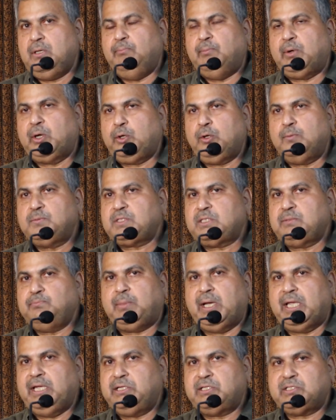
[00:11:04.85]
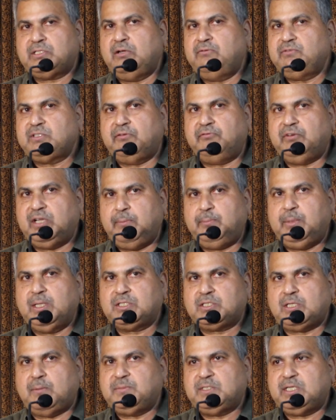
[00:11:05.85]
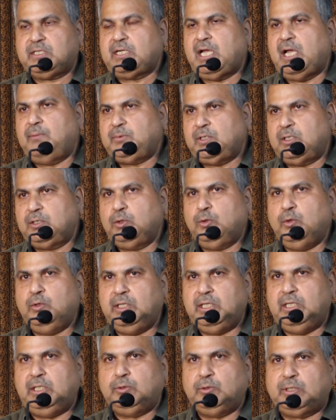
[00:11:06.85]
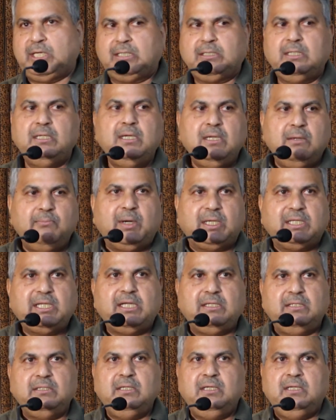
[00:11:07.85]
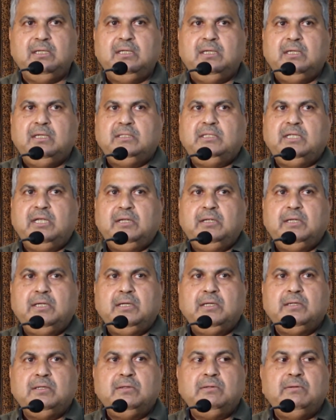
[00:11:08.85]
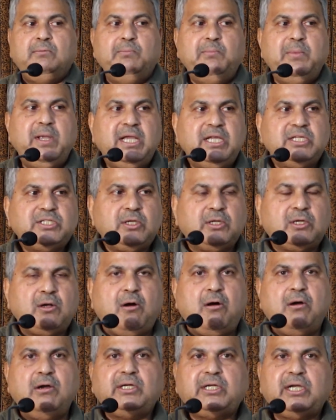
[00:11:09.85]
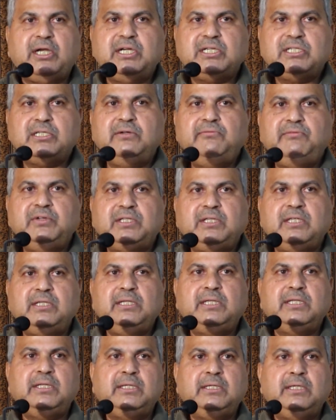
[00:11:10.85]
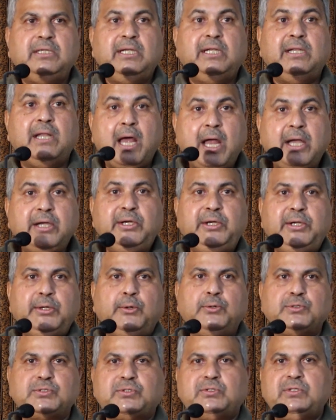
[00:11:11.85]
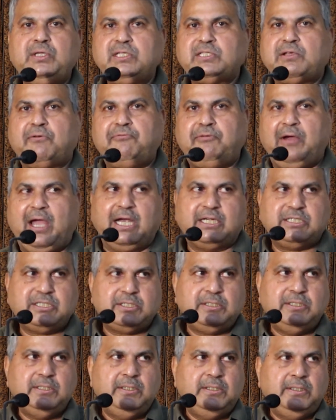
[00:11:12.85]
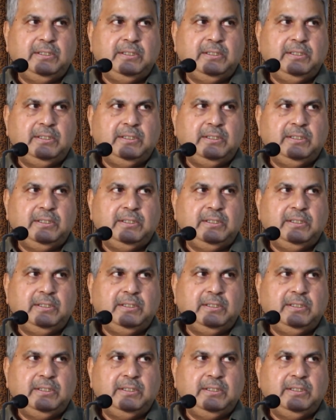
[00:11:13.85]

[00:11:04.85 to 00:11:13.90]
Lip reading: Biomes by itself is a very big subject, I am not going into that. But then the major alteration within the land use is a fact.